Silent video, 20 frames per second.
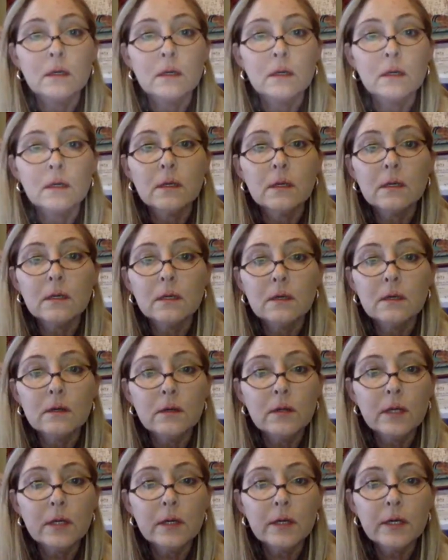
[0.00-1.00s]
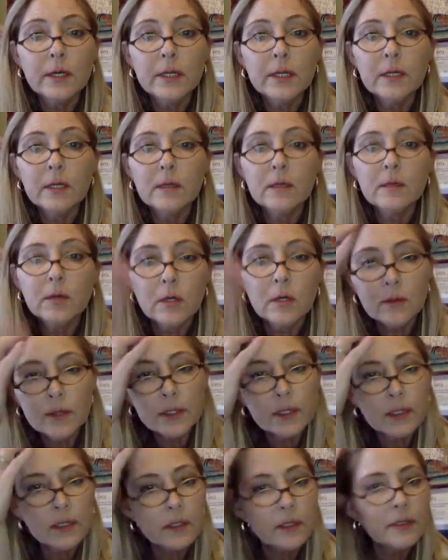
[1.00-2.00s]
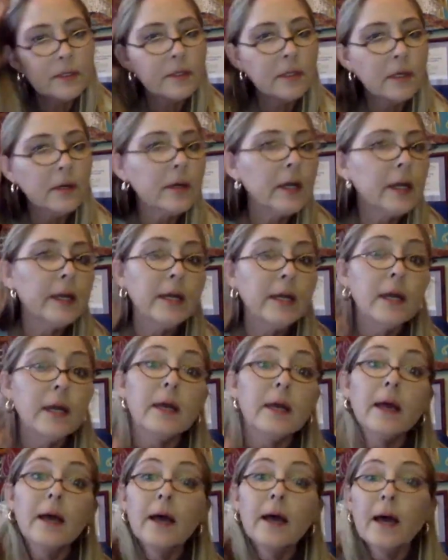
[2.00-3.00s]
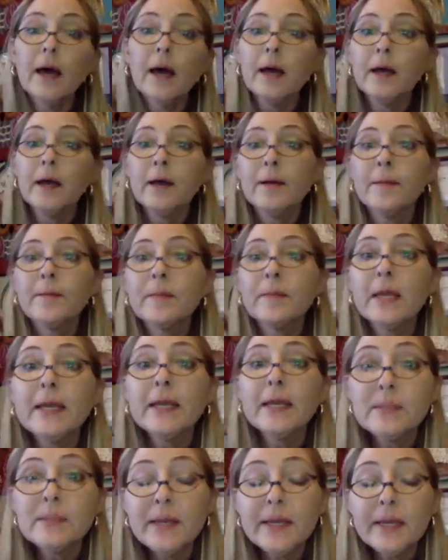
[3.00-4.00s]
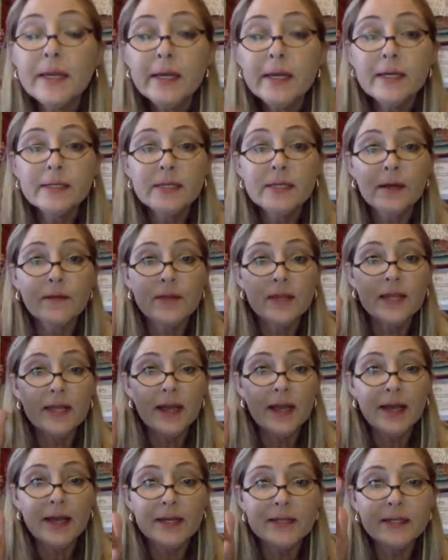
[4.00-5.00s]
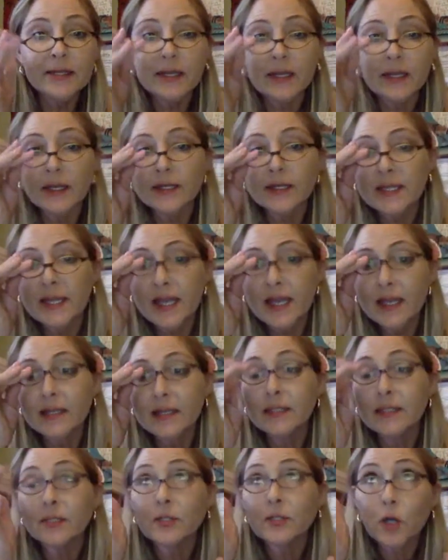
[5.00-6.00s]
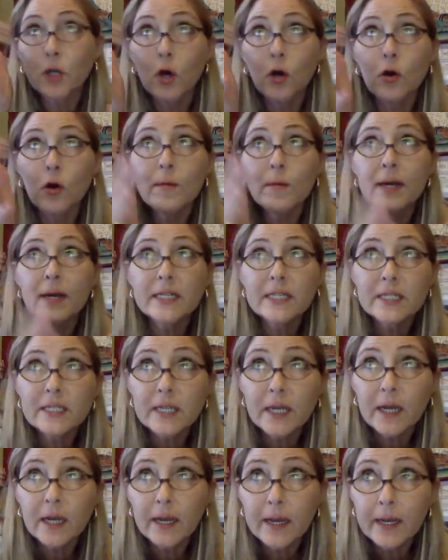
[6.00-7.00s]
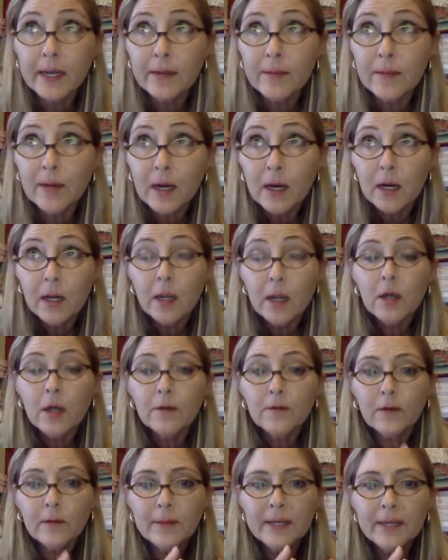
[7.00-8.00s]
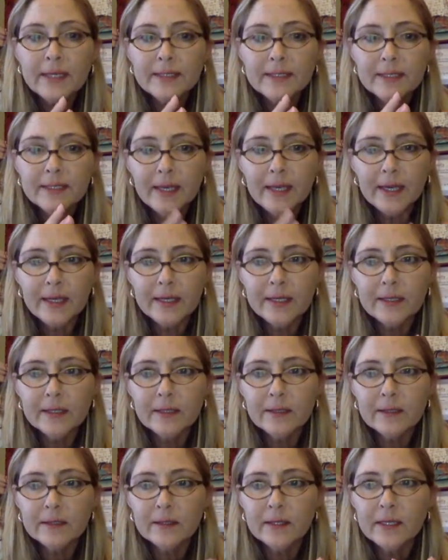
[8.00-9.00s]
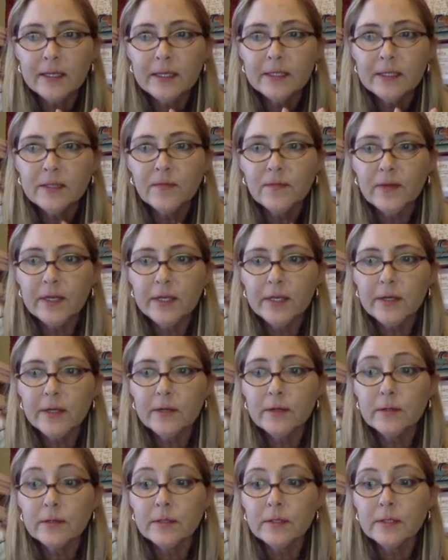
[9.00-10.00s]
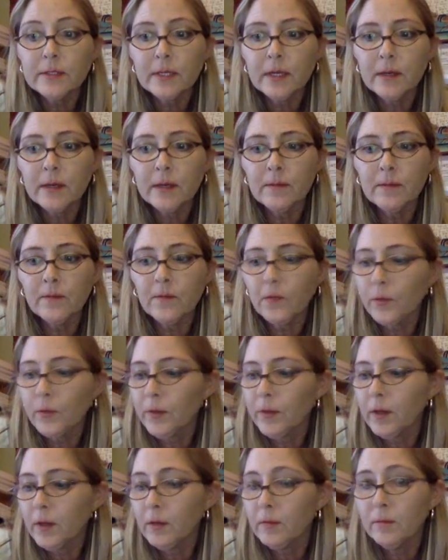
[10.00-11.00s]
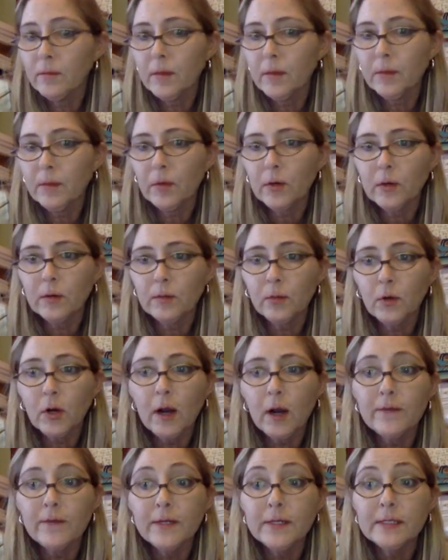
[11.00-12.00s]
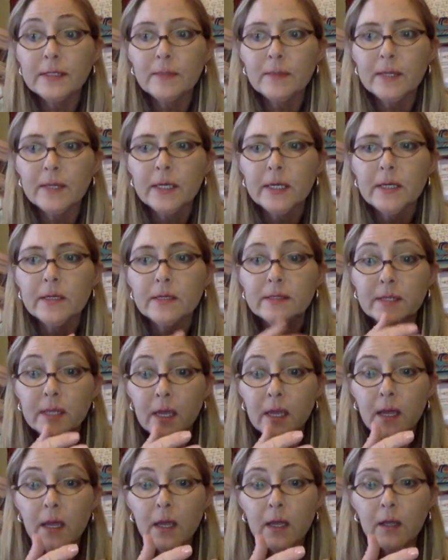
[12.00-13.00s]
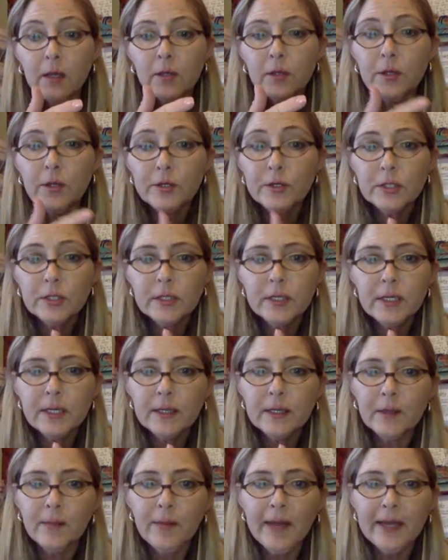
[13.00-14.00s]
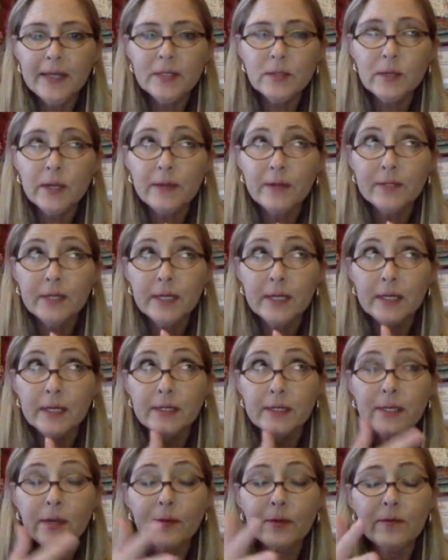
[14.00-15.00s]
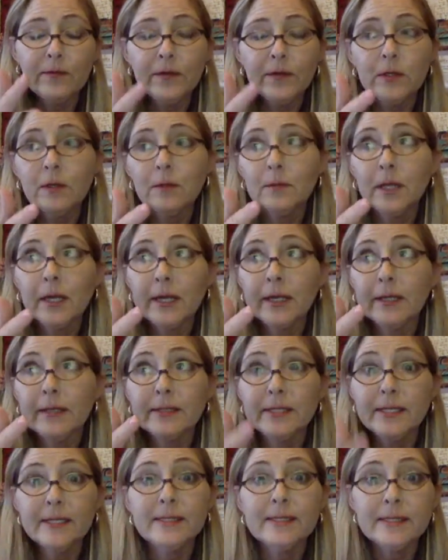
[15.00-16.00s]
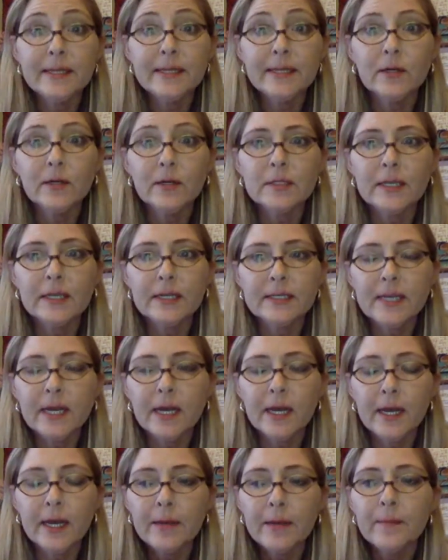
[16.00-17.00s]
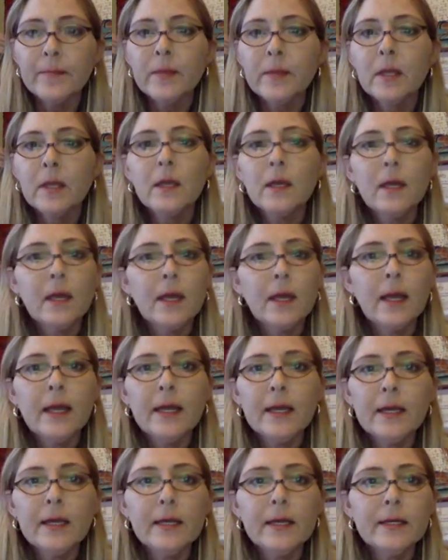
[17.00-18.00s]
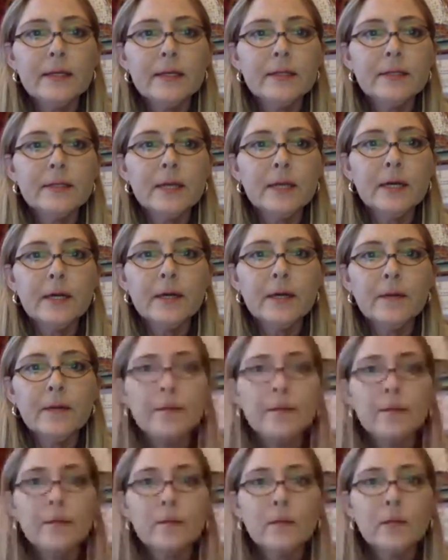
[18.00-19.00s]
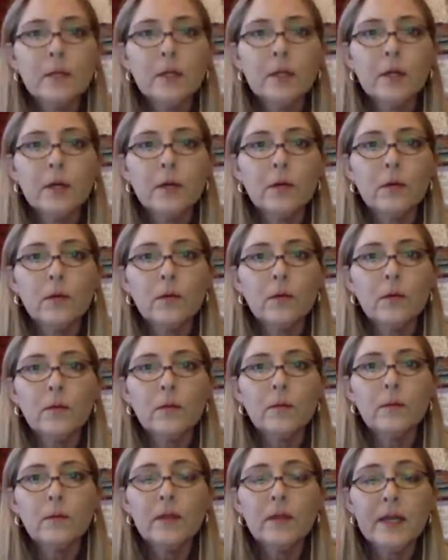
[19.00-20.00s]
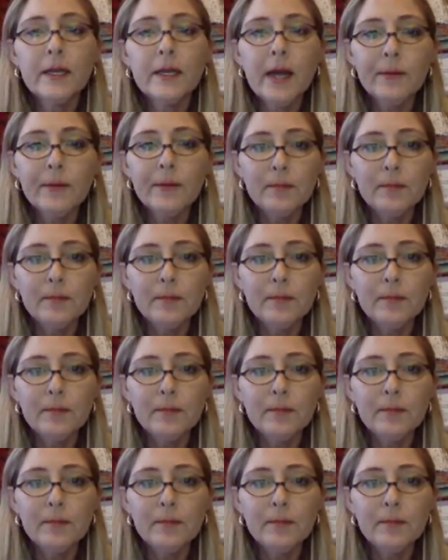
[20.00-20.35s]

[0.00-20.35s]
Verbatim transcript: Oh, there I am. Oh my goodness. Okay. Um, is because of the editing. It takes so much time for me to edit these videos um, for the member profits because usually in the past what I've done is I would film like 10 cells at a time and um, you know then i would piece it all together in